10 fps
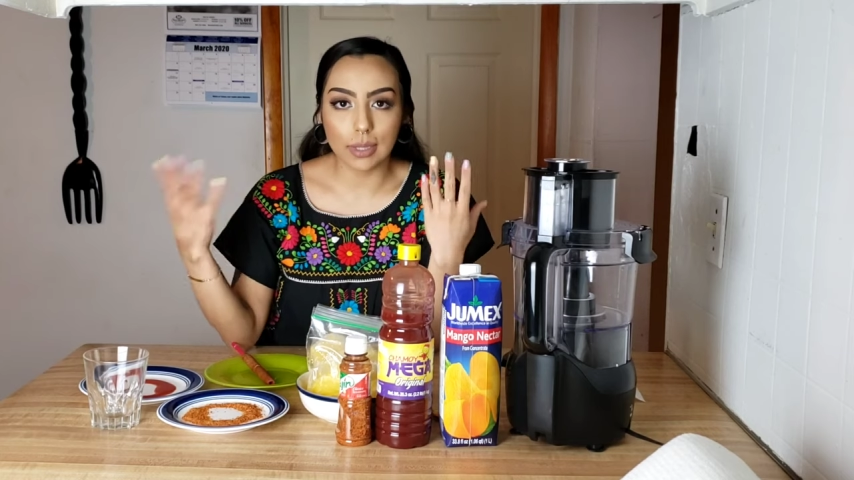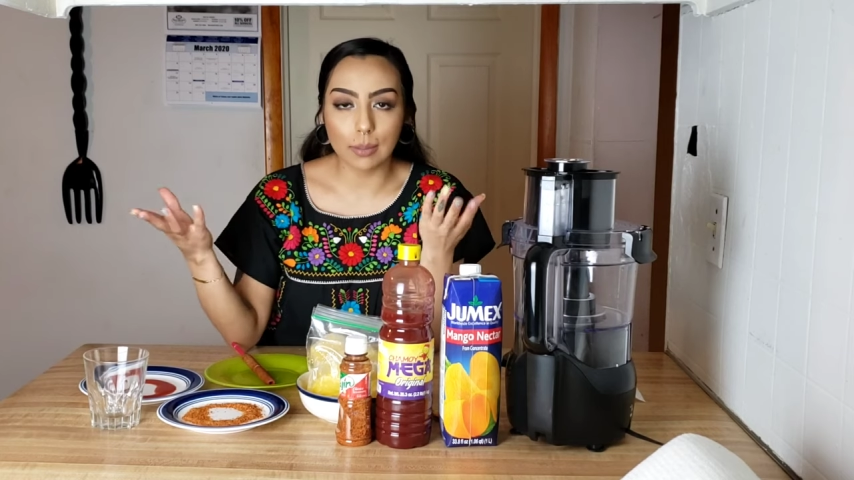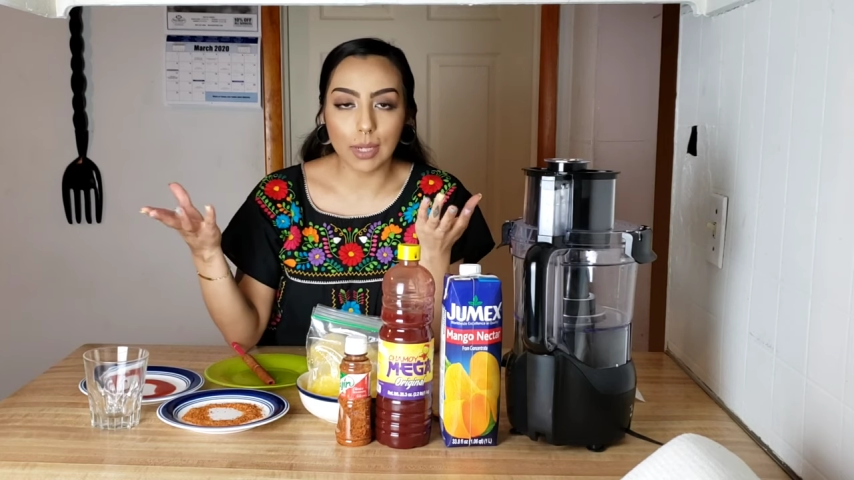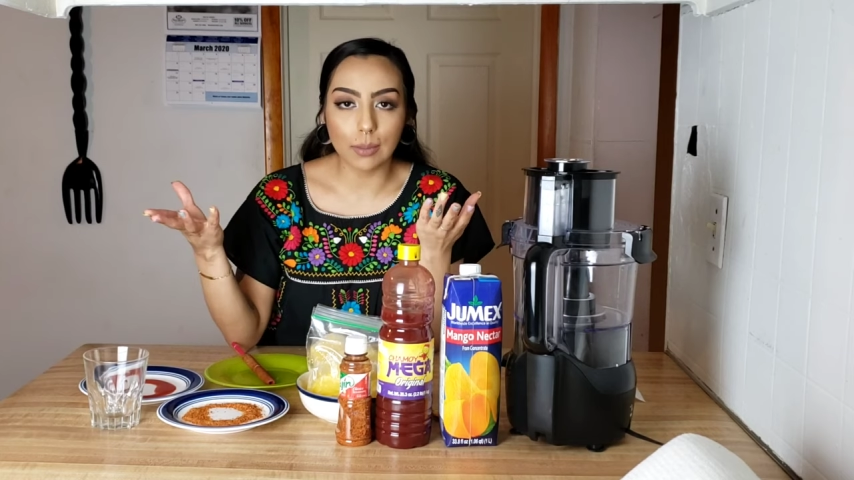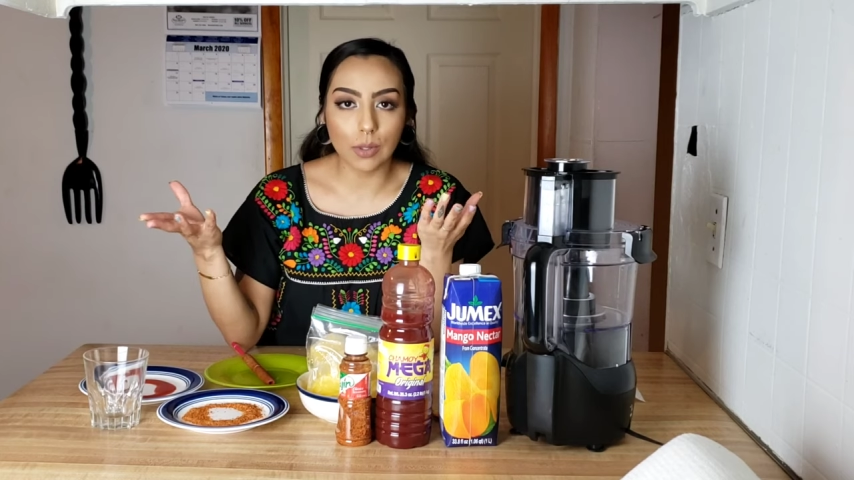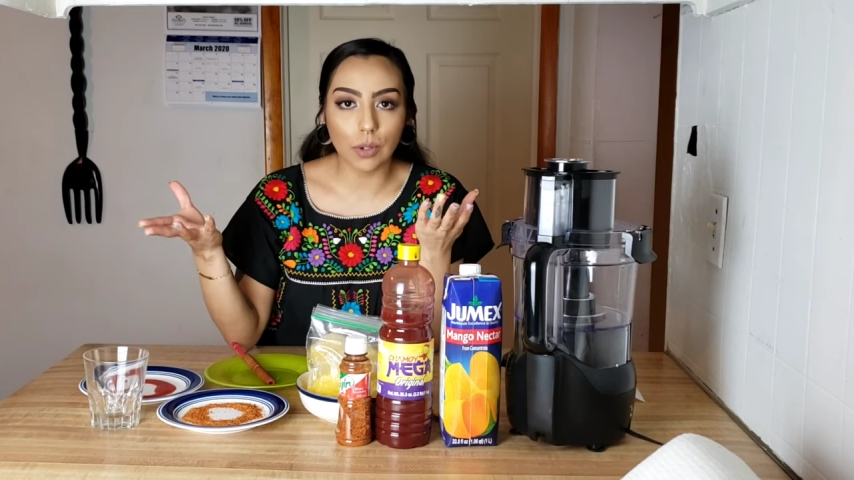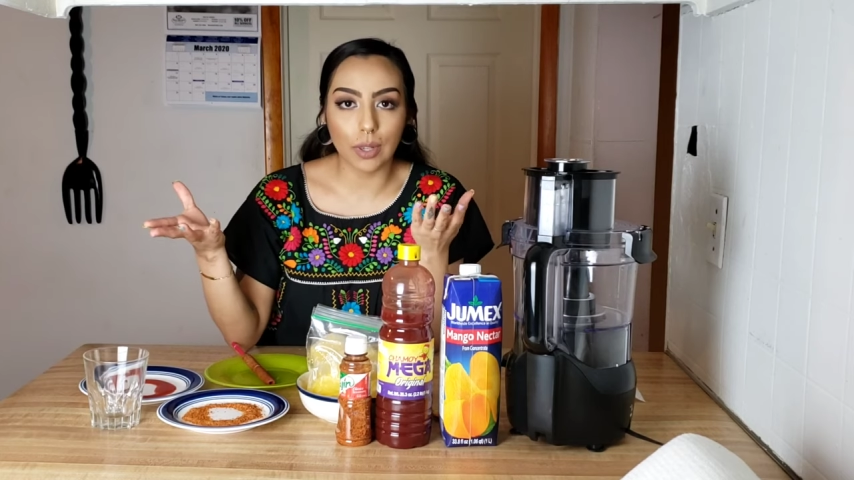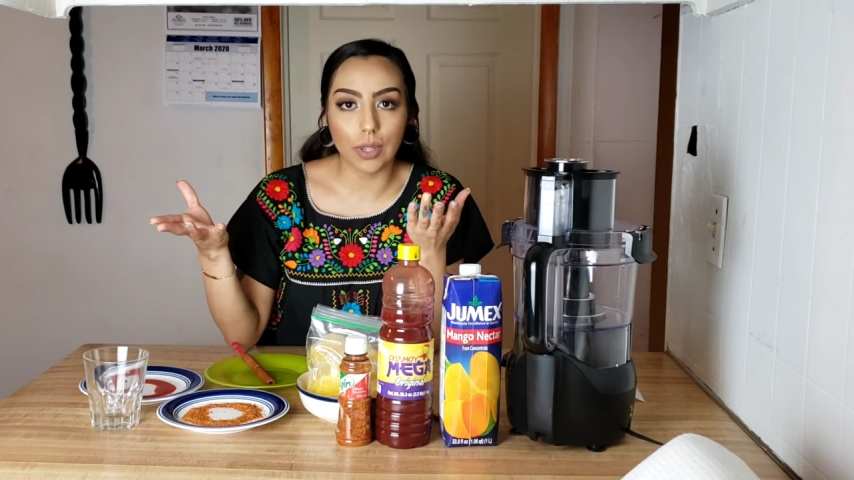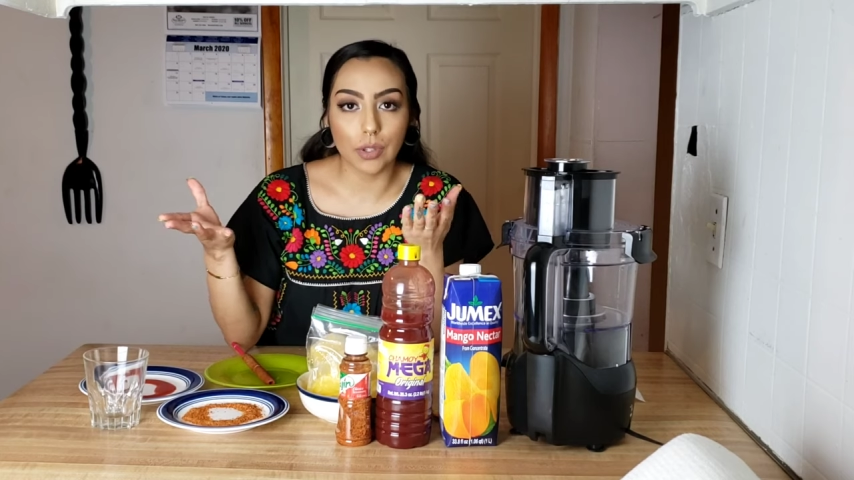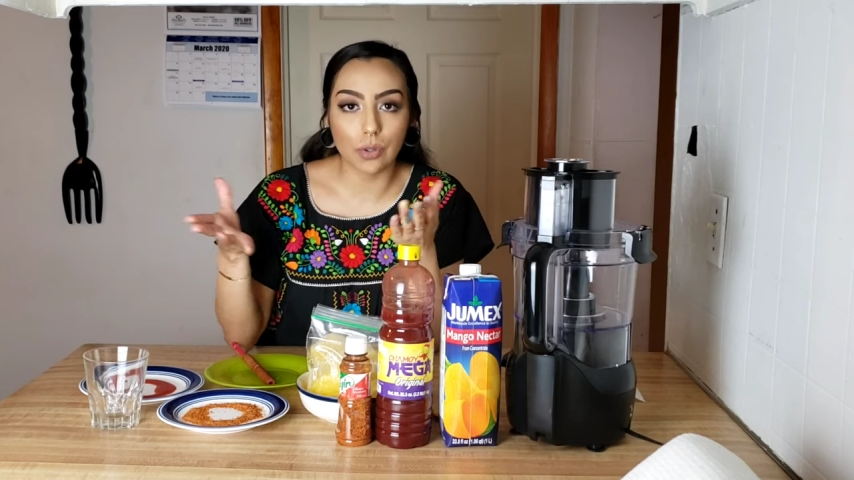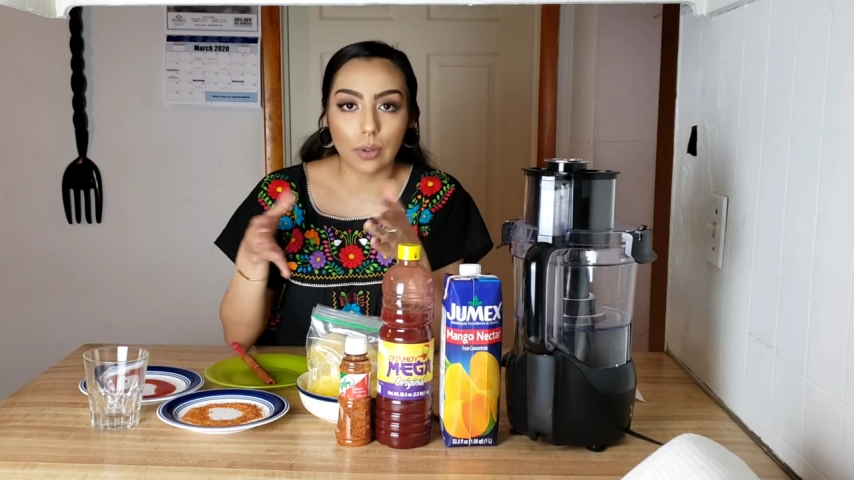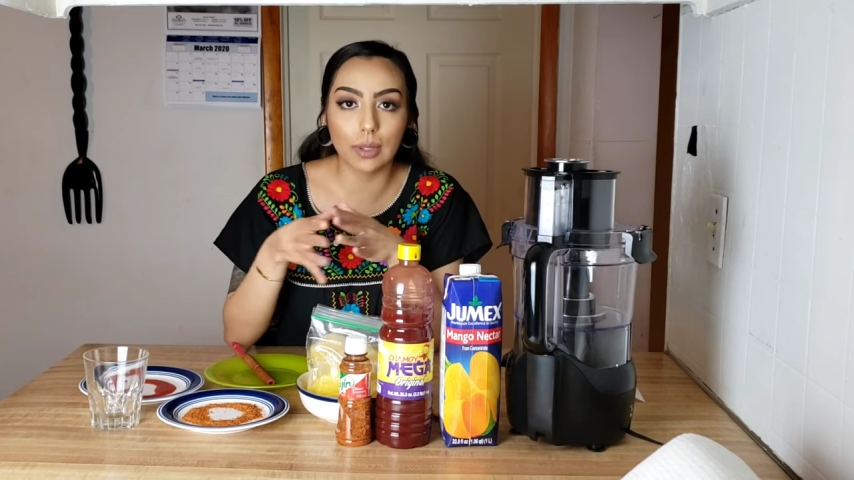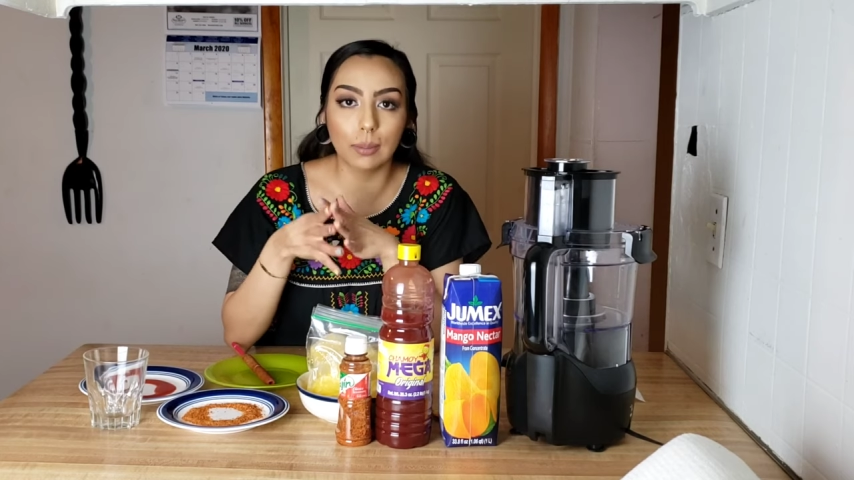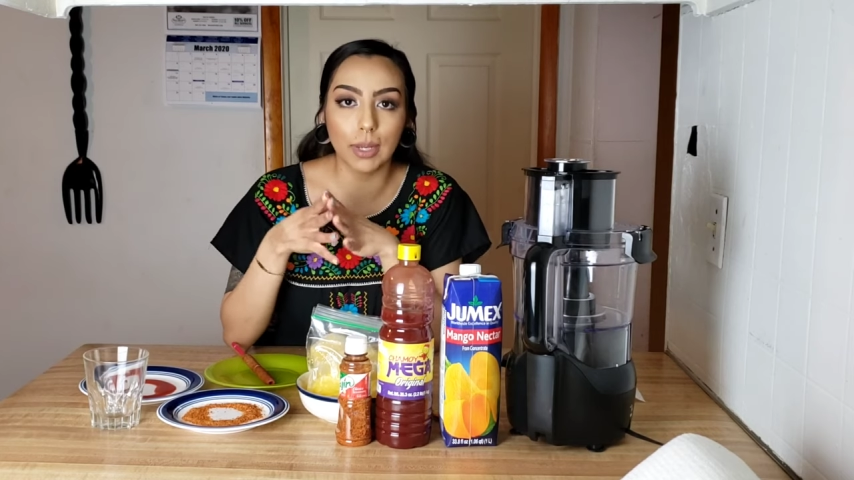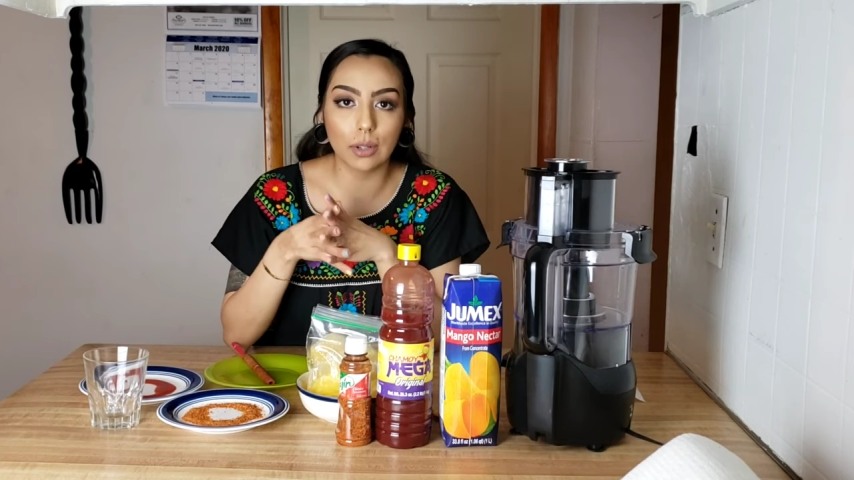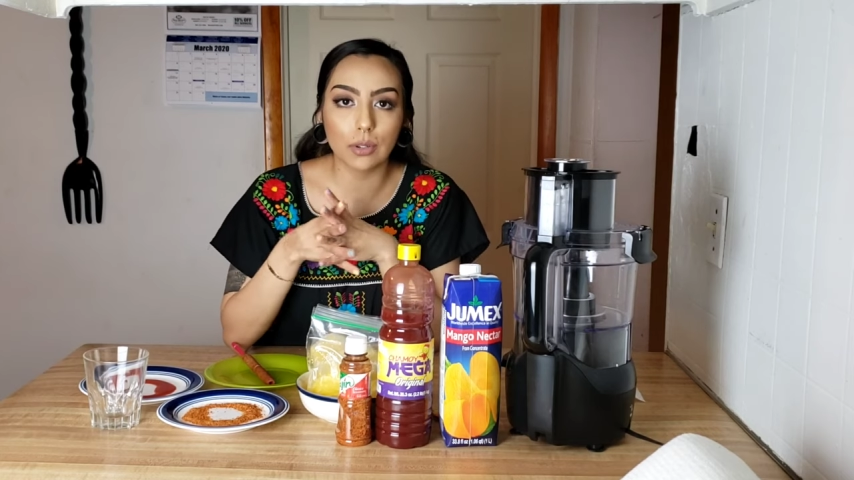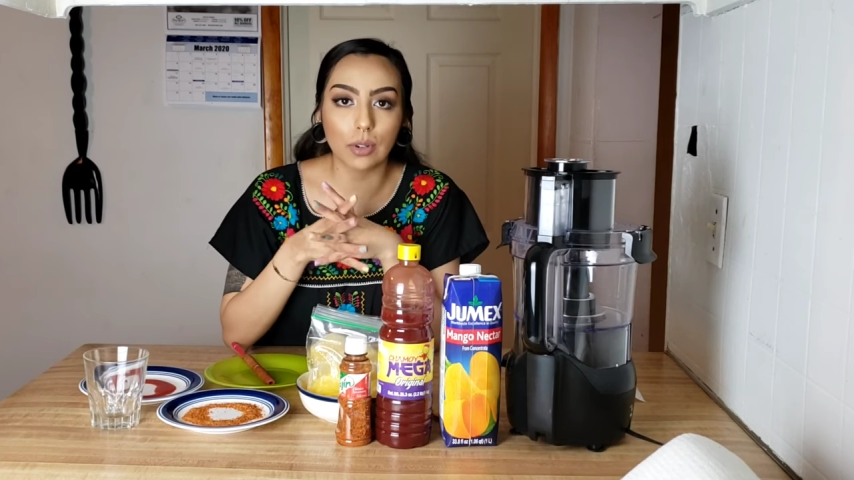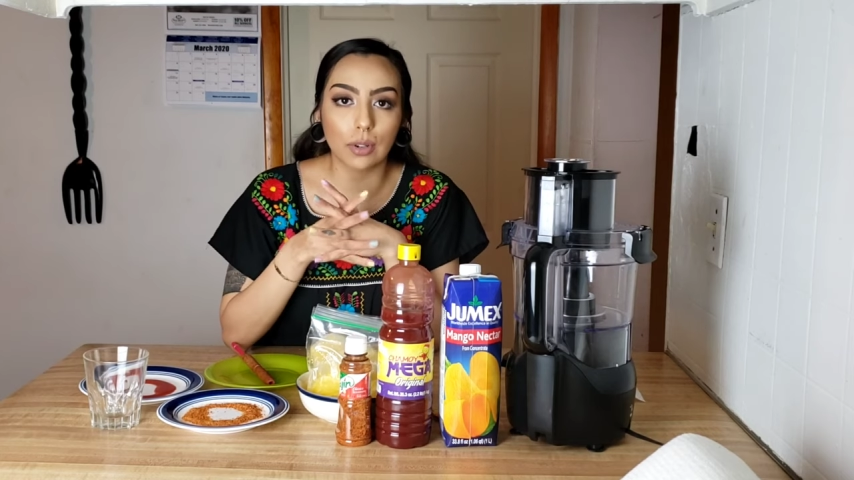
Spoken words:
Sometimes you go to the store and the mangoes